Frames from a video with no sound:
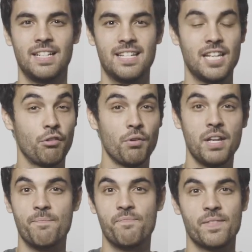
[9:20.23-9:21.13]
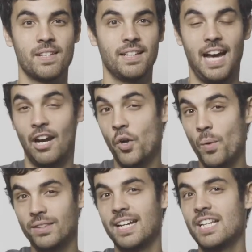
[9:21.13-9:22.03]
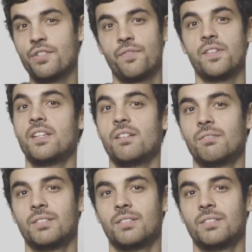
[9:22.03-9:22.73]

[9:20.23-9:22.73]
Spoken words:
C3, I don't know what that is for you.